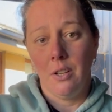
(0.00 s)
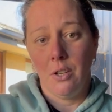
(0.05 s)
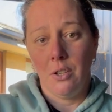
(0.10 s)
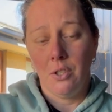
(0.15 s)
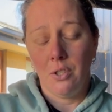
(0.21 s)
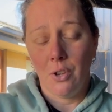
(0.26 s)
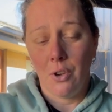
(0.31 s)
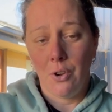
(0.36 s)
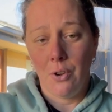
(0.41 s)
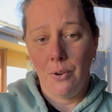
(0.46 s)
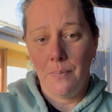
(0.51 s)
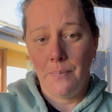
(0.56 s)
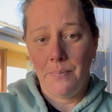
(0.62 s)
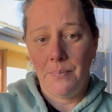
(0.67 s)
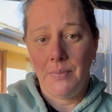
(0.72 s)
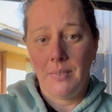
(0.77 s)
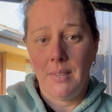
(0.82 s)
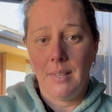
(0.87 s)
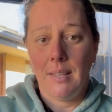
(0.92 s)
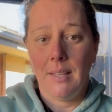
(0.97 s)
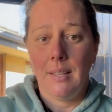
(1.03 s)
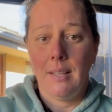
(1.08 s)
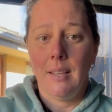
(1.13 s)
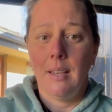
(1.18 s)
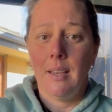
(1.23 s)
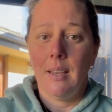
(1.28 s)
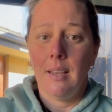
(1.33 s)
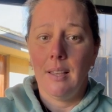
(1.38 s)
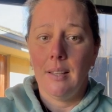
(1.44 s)
So
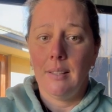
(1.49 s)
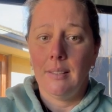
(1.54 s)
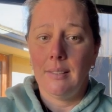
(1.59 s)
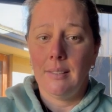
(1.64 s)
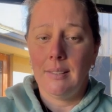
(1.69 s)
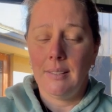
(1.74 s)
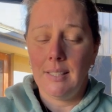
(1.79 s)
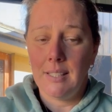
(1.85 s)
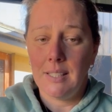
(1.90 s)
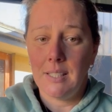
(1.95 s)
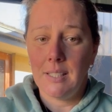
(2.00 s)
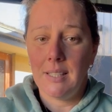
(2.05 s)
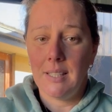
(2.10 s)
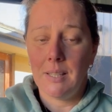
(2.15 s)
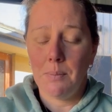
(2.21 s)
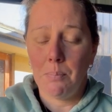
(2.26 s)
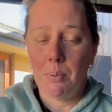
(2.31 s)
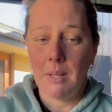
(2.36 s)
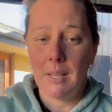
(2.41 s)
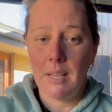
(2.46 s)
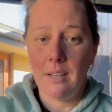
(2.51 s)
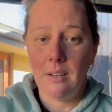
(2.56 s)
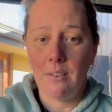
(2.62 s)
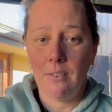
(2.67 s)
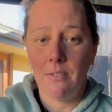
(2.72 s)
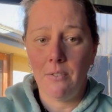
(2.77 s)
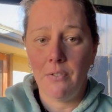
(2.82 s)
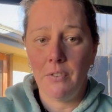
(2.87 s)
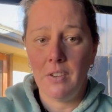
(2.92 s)
this is the
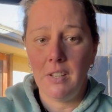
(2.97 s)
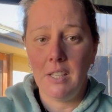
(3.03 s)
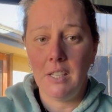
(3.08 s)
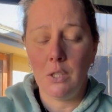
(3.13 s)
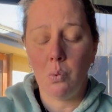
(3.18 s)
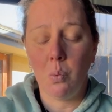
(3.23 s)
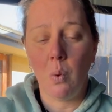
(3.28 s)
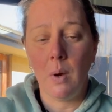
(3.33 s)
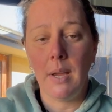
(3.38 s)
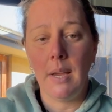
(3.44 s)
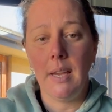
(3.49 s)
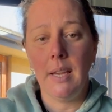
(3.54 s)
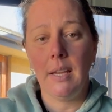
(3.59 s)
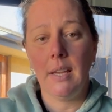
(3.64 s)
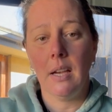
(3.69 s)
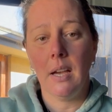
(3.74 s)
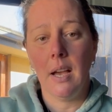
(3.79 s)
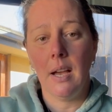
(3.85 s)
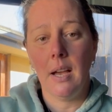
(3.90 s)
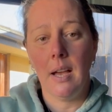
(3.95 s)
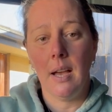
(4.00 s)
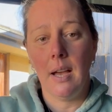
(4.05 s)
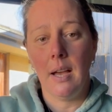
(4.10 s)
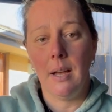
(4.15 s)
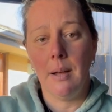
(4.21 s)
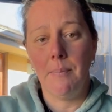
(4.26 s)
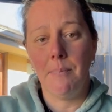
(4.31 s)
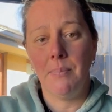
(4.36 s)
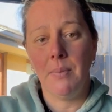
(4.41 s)
plan for this week.
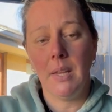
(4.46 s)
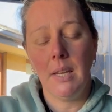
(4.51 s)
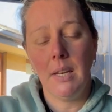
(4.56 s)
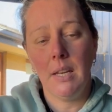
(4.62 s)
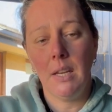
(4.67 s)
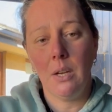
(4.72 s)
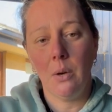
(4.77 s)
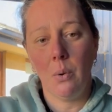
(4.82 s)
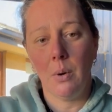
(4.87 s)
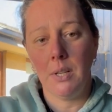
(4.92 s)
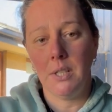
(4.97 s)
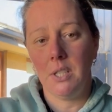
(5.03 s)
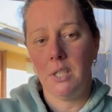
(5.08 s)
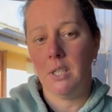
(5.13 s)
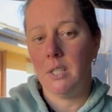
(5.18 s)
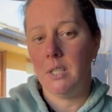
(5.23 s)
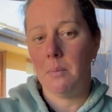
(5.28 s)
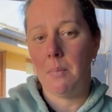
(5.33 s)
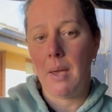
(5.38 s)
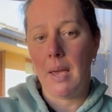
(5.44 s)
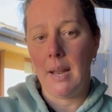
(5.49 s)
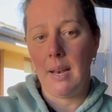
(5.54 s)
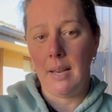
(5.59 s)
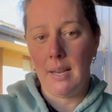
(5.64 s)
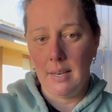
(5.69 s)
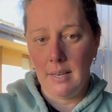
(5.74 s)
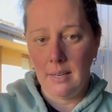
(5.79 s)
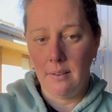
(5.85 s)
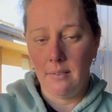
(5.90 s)
Any questions about
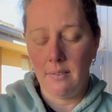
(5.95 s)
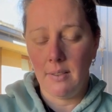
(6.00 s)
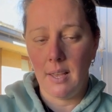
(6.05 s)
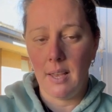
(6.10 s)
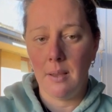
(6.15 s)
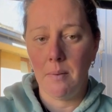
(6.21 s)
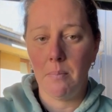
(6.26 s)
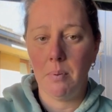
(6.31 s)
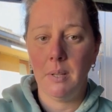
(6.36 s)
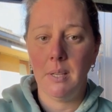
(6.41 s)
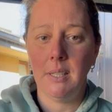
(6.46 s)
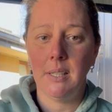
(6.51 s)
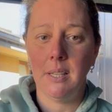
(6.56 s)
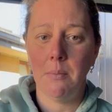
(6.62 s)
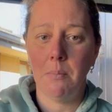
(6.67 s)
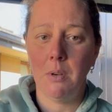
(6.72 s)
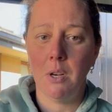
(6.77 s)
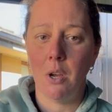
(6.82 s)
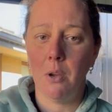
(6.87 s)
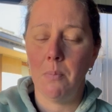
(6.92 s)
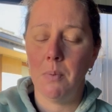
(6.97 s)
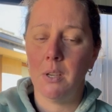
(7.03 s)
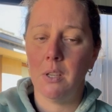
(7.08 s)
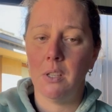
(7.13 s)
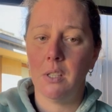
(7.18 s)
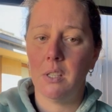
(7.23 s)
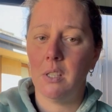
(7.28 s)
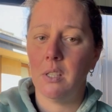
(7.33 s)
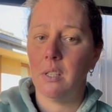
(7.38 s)
any of that, please let me know,
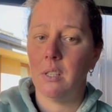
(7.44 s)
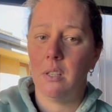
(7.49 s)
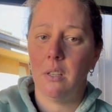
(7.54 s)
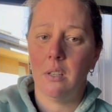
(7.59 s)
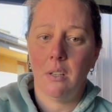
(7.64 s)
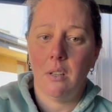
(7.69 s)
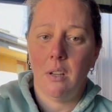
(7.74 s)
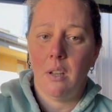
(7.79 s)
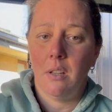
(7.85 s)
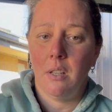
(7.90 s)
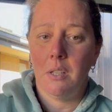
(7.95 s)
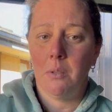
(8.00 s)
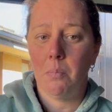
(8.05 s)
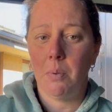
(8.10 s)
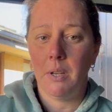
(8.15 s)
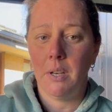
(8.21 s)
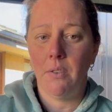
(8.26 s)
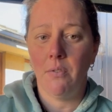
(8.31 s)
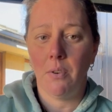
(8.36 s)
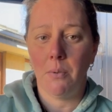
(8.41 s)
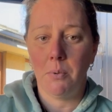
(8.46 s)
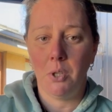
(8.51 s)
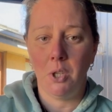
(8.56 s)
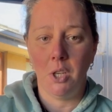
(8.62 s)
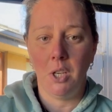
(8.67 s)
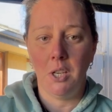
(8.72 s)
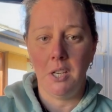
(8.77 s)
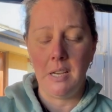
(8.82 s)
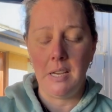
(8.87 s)
because there's plenty of
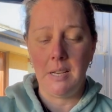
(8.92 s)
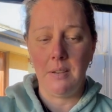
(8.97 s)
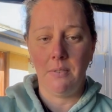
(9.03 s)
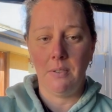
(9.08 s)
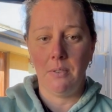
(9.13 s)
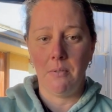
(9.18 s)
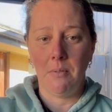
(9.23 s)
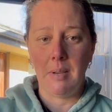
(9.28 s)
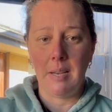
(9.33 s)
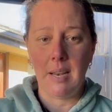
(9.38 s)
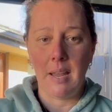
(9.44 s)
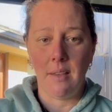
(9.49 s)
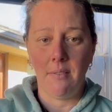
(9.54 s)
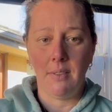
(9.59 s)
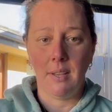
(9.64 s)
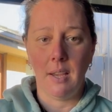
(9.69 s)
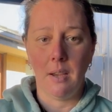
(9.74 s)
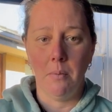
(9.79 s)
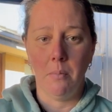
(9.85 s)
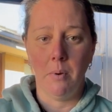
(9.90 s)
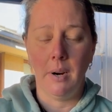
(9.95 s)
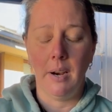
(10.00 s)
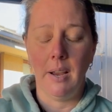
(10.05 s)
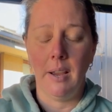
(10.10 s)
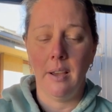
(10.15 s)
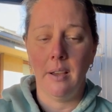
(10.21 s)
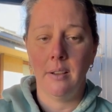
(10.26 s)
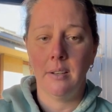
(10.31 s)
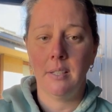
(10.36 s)
opportunity to either have the camera
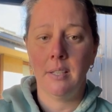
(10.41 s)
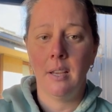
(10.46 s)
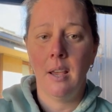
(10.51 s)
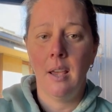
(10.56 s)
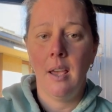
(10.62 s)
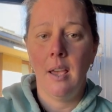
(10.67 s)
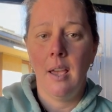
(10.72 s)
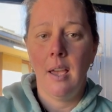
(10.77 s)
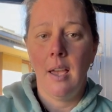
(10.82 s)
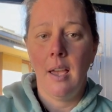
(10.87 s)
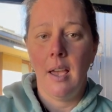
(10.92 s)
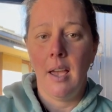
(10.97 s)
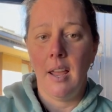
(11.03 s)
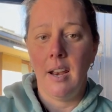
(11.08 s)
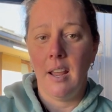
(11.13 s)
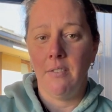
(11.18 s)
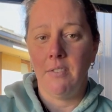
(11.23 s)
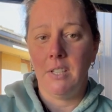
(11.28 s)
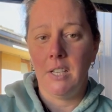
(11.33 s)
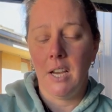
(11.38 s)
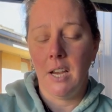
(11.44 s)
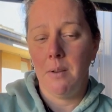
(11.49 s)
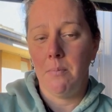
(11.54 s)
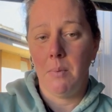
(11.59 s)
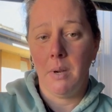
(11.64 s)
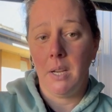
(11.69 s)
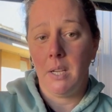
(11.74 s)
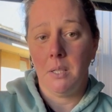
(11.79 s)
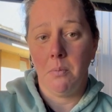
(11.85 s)
out and have a chat.
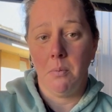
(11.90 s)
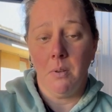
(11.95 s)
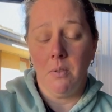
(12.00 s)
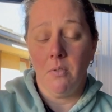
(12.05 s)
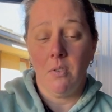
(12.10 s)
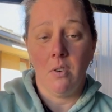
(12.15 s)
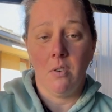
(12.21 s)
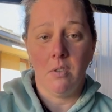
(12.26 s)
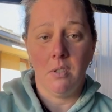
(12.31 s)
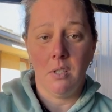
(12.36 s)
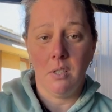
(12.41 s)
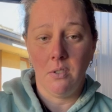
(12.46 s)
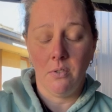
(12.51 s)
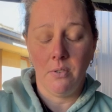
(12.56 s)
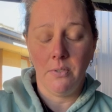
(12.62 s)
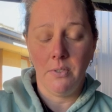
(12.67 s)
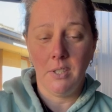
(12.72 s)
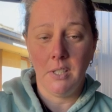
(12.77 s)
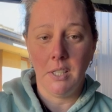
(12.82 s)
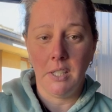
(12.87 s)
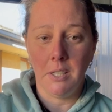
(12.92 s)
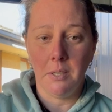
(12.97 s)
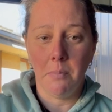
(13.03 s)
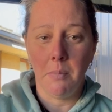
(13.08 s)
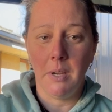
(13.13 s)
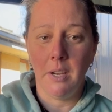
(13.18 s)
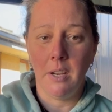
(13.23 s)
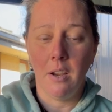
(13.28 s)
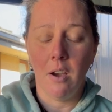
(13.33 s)
My husband, of course, is refusing to
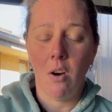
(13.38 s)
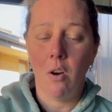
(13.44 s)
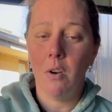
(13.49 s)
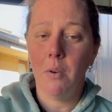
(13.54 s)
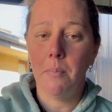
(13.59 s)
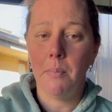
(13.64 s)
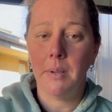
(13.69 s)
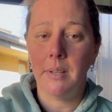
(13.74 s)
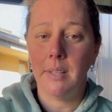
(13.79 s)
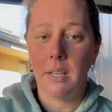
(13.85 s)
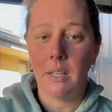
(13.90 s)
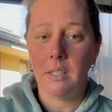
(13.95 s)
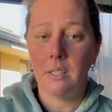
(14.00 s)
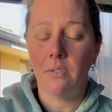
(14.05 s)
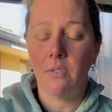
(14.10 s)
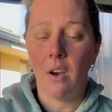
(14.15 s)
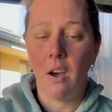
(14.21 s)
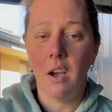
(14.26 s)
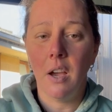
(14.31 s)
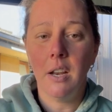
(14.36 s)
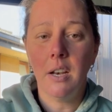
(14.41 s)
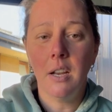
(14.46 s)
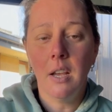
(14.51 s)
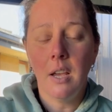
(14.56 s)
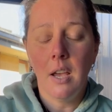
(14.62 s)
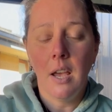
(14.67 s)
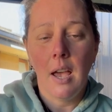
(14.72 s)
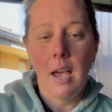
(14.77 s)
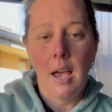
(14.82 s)
be on, but that's fine.
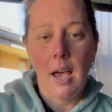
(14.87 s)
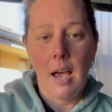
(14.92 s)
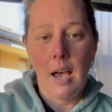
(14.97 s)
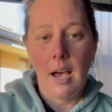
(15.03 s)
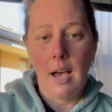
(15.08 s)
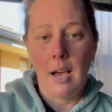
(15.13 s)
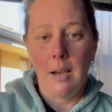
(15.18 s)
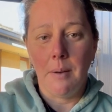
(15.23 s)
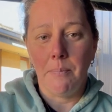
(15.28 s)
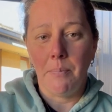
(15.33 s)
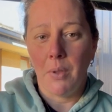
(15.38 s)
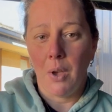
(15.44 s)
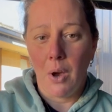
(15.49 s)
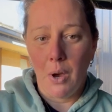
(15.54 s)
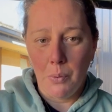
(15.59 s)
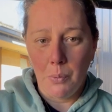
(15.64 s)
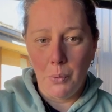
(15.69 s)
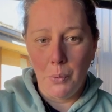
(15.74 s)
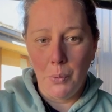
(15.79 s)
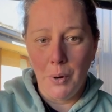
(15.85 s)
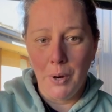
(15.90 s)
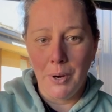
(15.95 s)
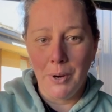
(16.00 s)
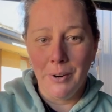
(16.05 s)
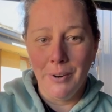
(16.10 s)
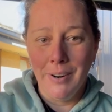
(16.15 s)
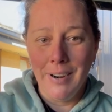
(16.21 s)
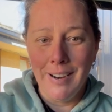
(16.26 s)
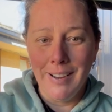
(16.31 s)
I will
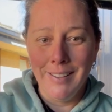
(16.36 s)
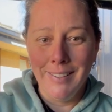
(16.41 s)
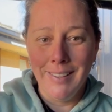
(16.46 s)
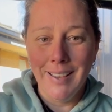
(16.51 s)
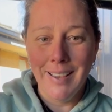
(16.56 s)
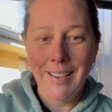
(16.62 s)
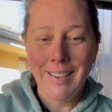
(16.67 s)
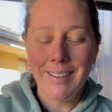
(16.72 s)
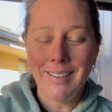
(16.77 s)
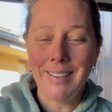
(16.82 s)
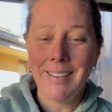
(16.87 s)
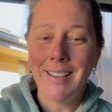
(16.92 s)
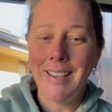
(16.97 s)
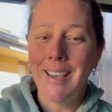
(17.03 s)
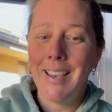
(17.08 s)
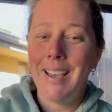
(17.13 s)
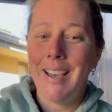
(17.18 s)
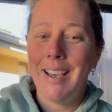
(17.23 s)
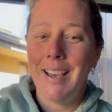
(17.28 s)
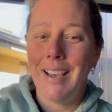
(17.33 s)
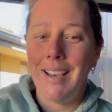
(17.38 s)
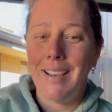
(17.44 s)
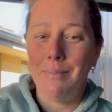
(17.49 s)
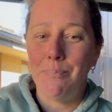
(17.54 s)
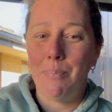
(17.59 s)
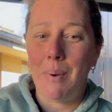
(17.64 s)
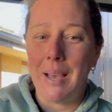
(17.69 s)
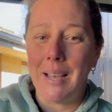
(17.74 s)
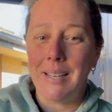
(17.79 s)
work around that.
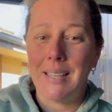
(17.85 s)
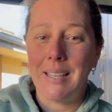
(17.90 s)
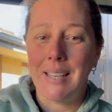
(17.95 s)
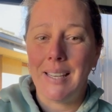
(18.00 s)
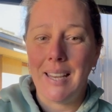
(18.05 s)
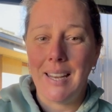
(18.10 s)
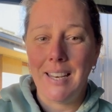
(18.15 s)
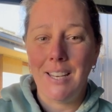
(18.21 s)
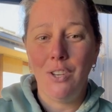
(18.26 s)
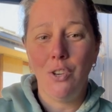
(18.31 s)
But getting